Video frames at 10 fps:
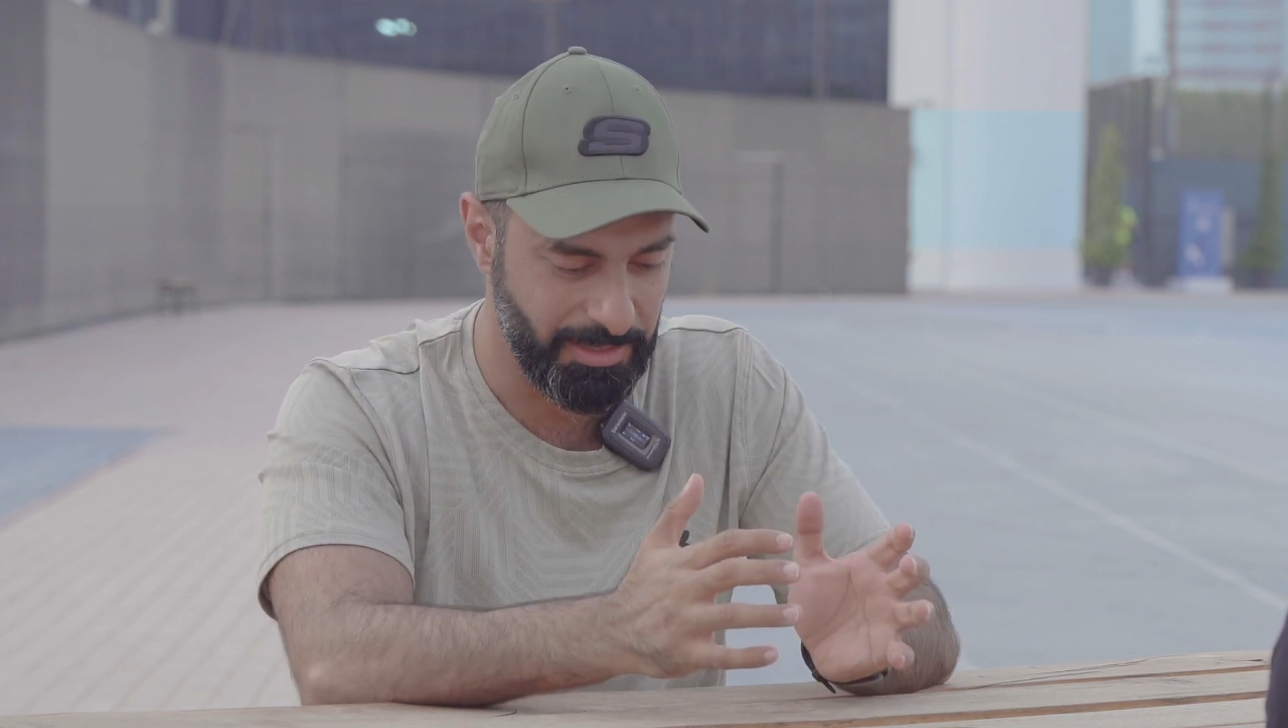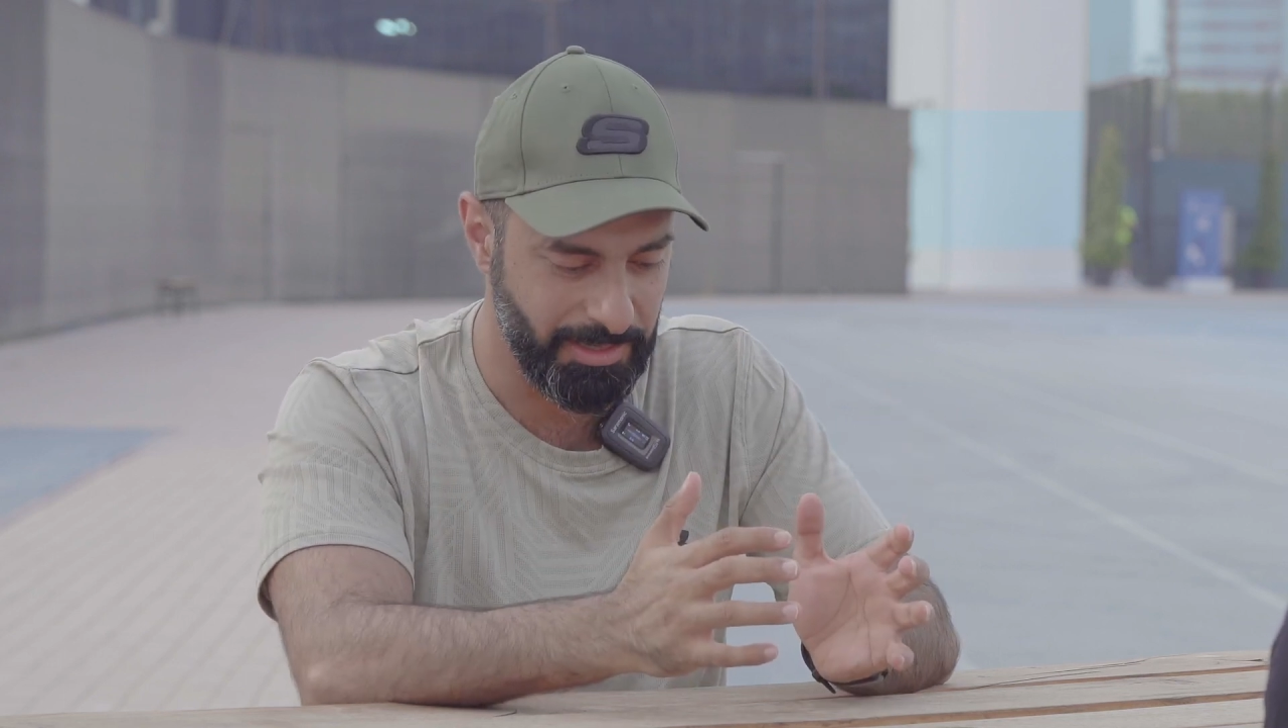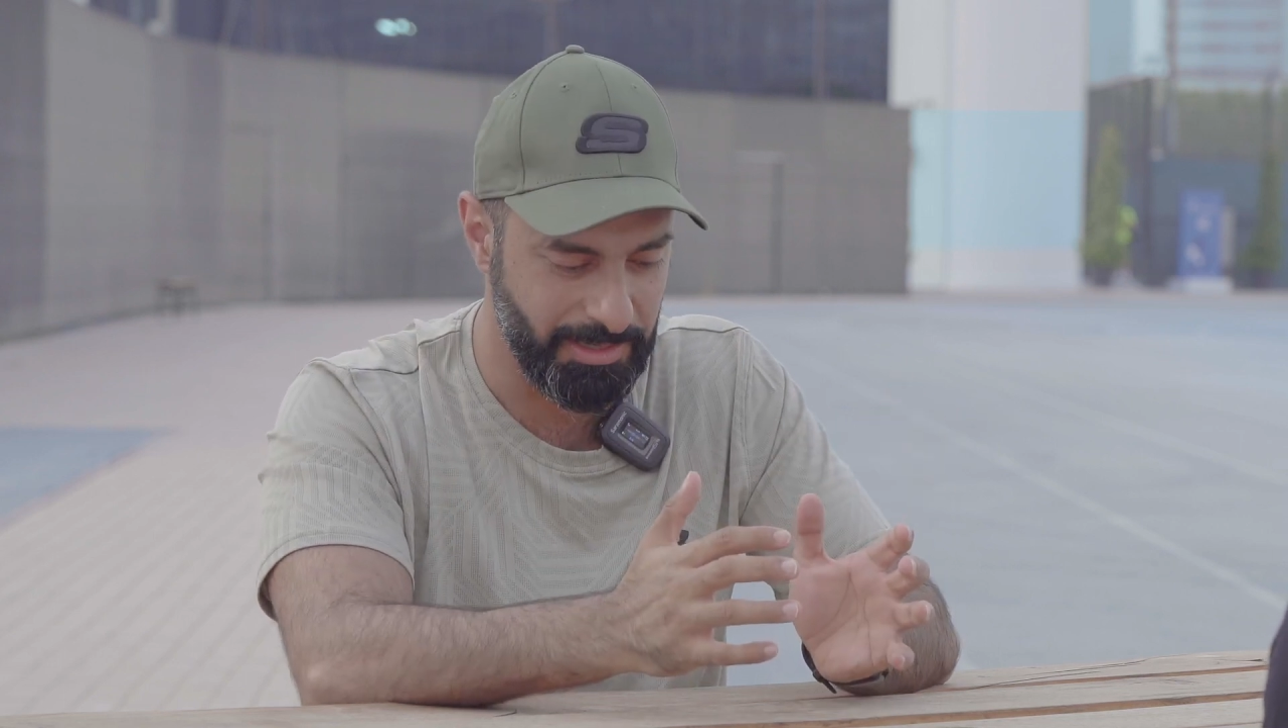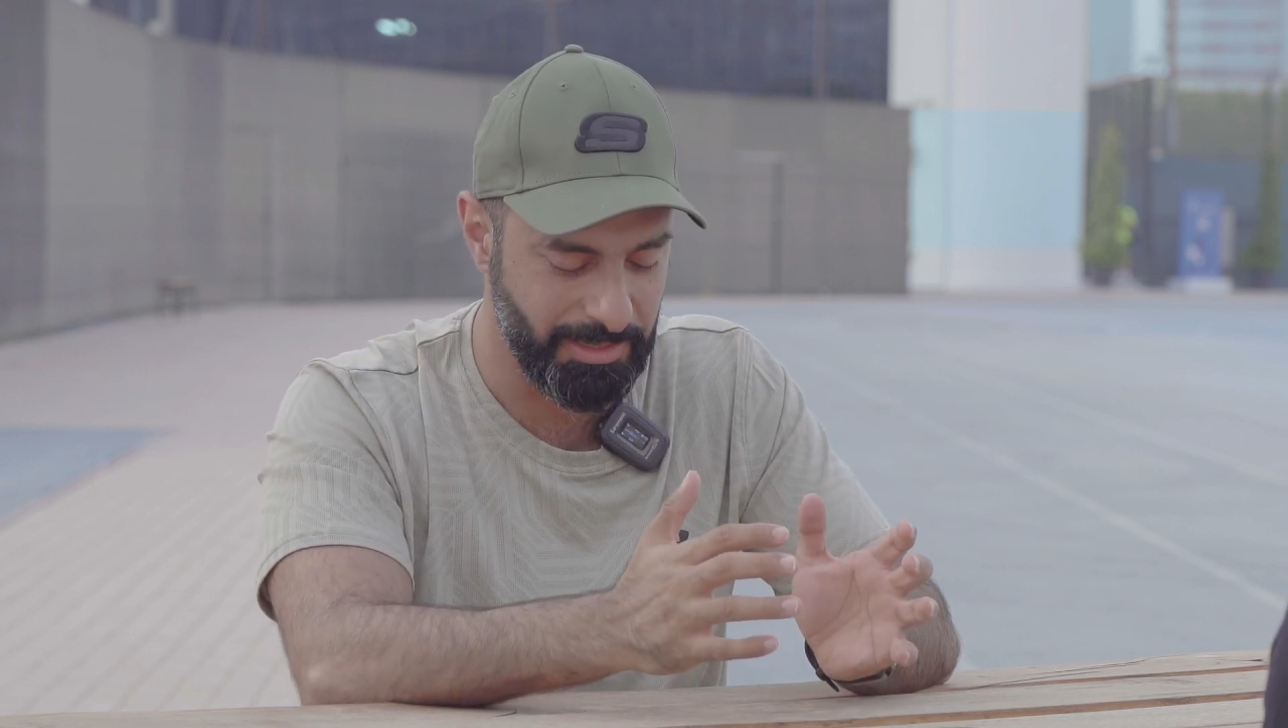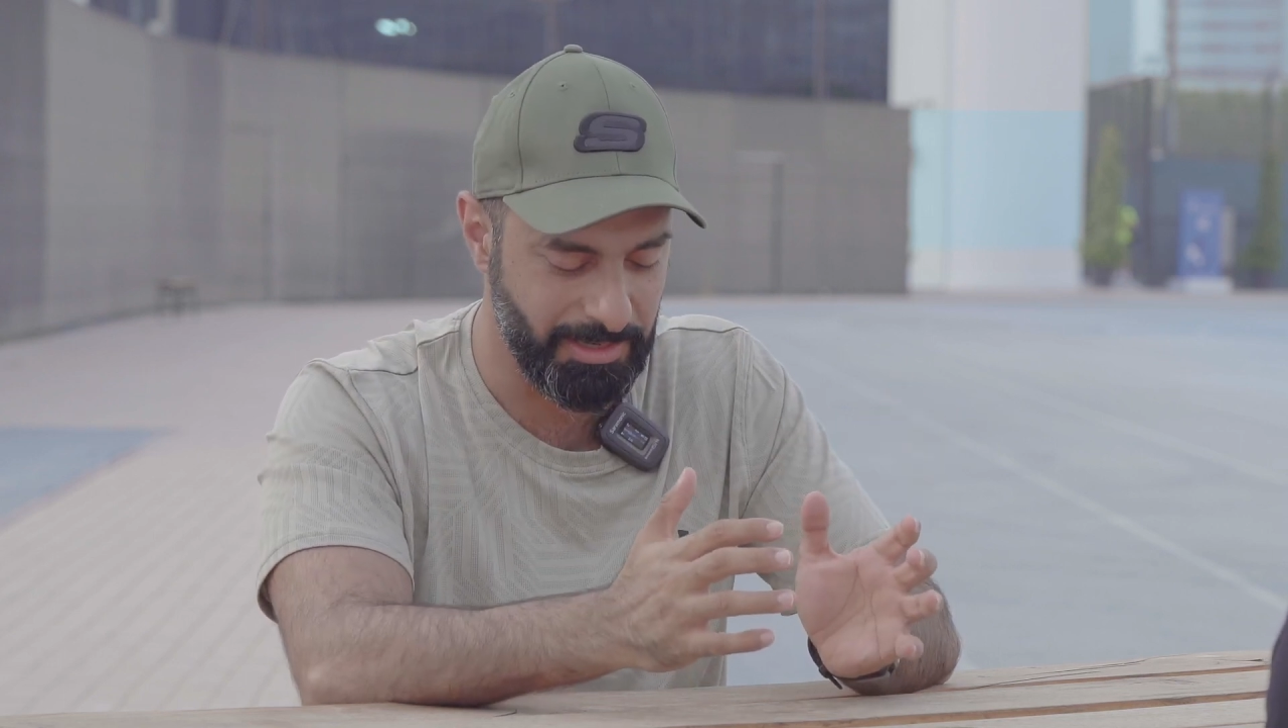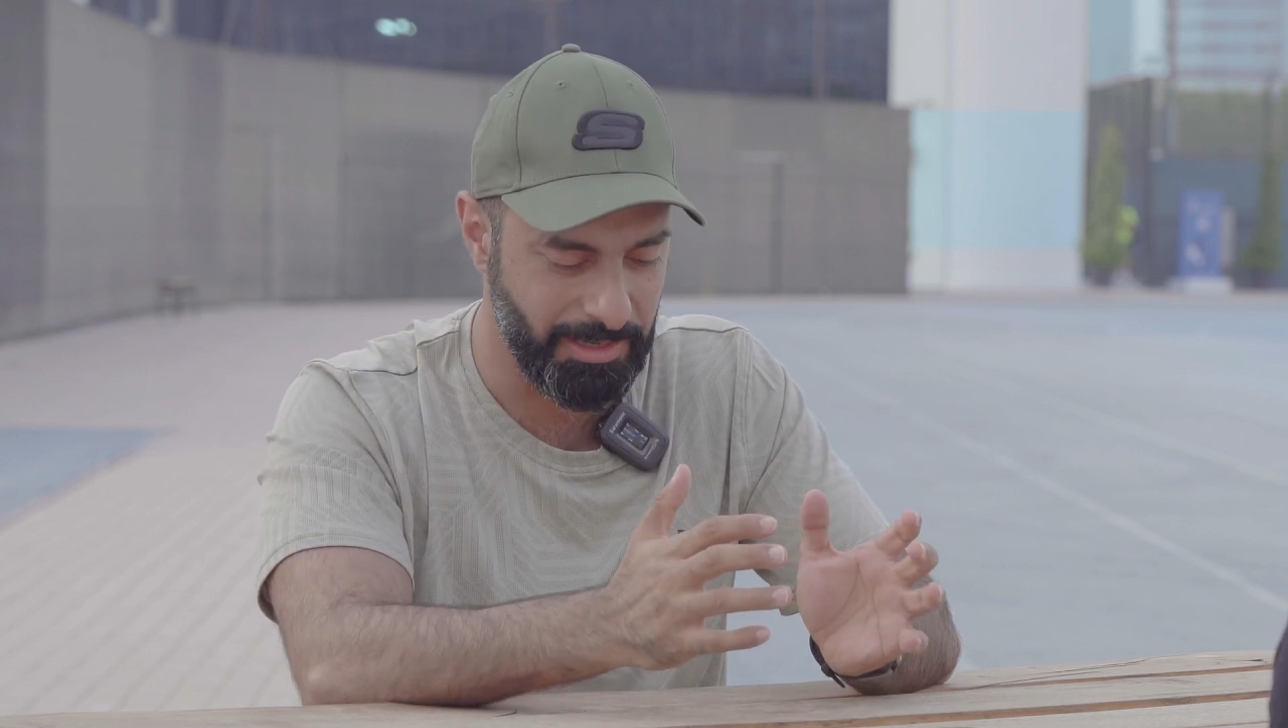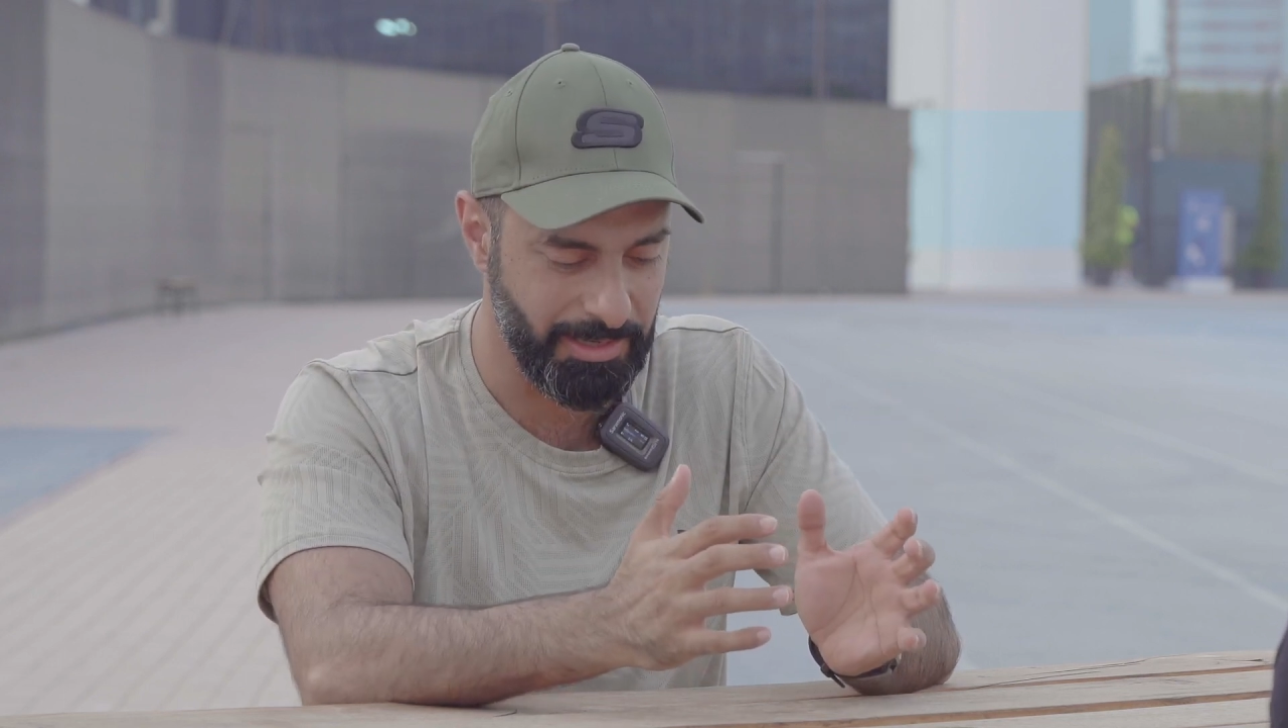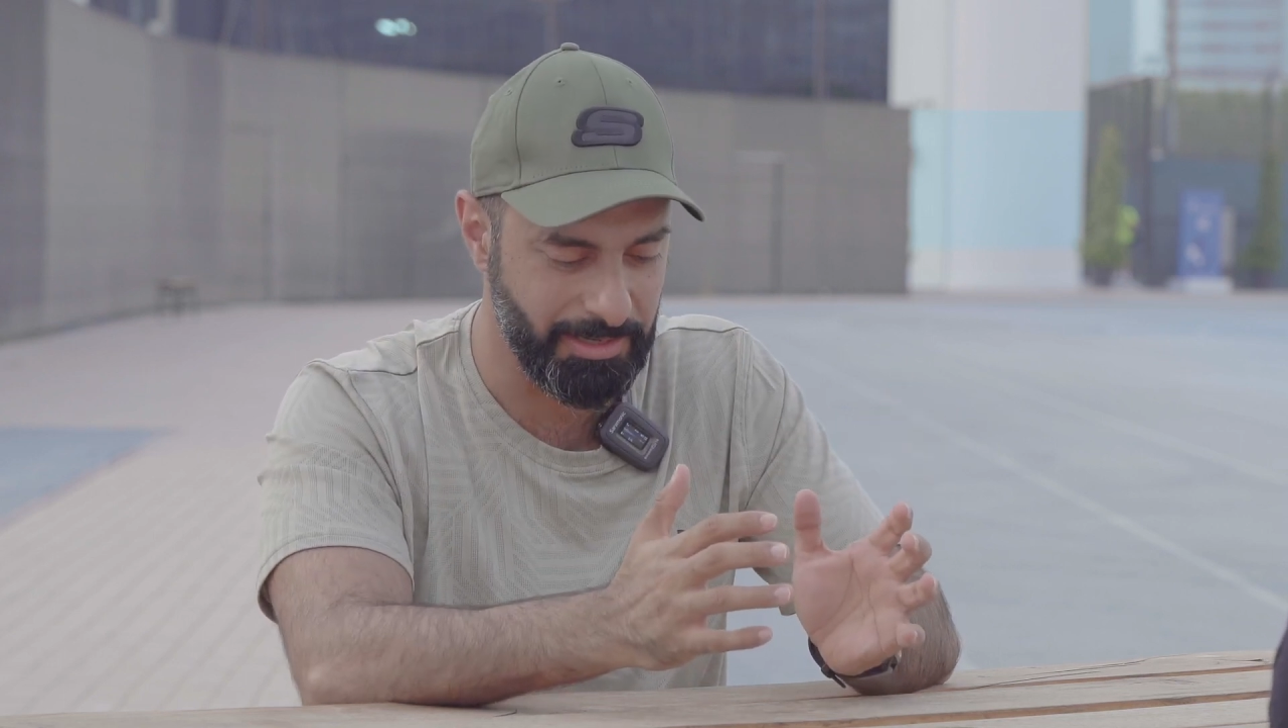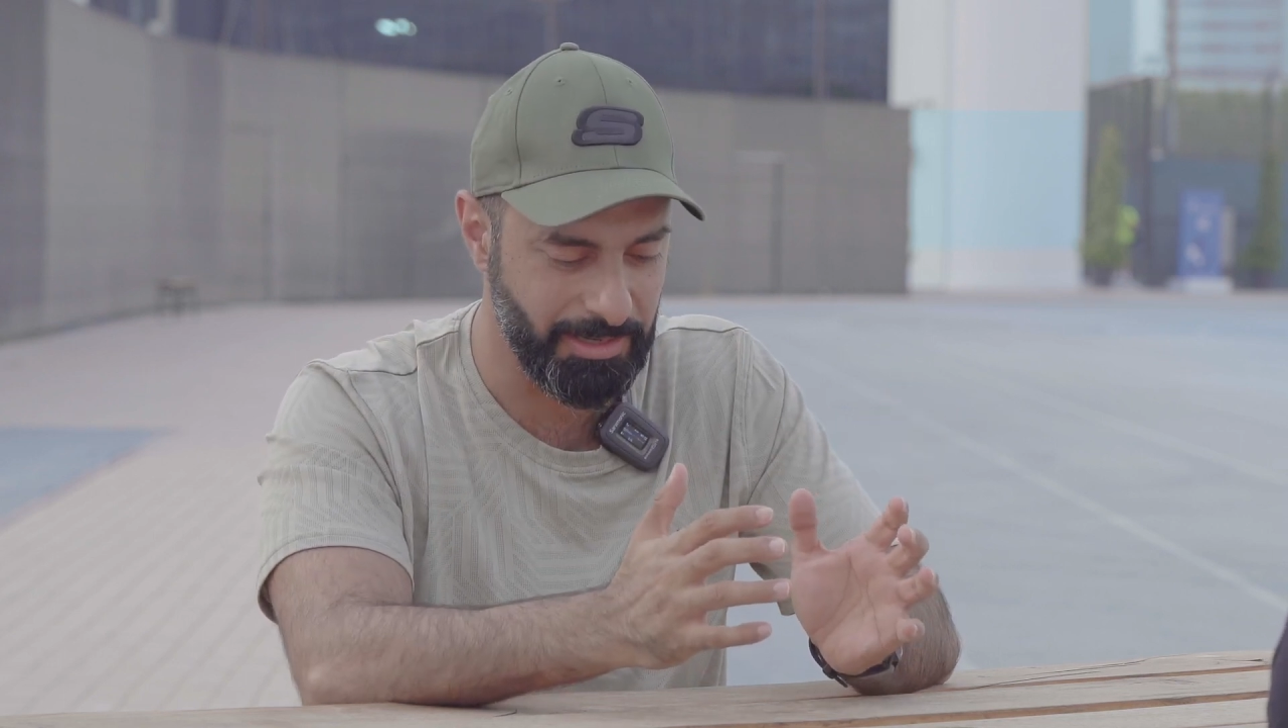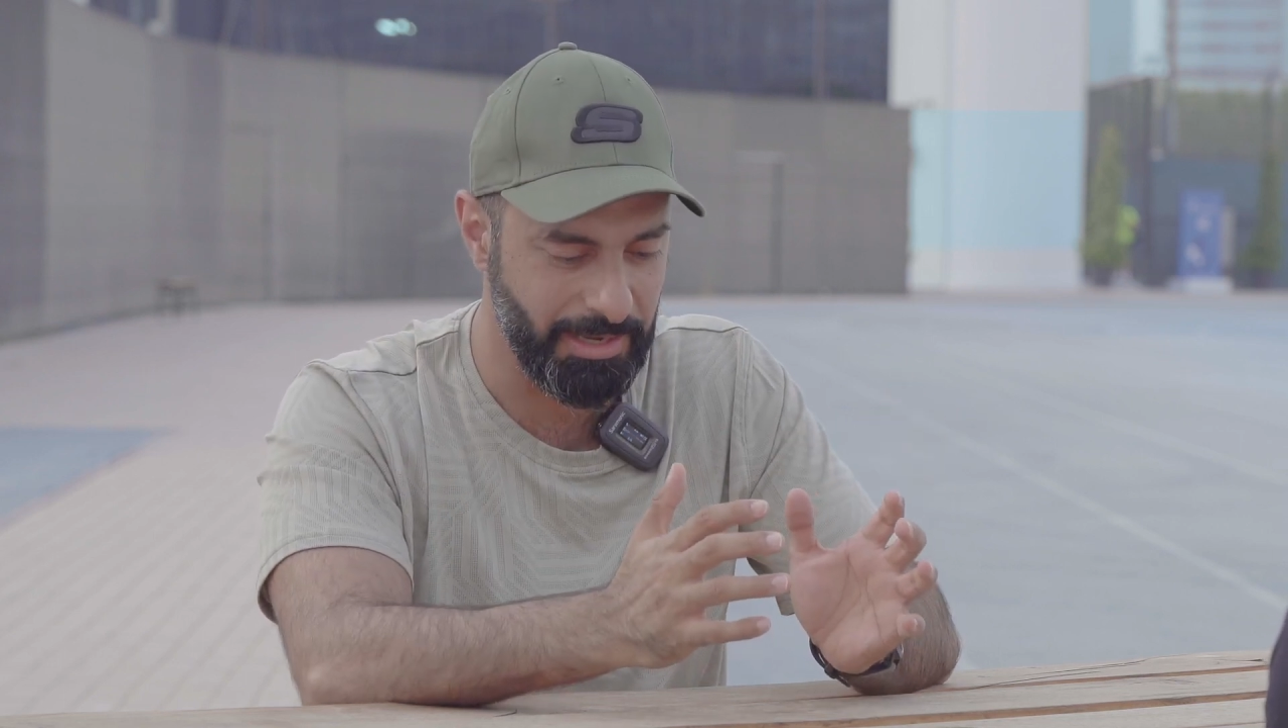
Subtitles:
and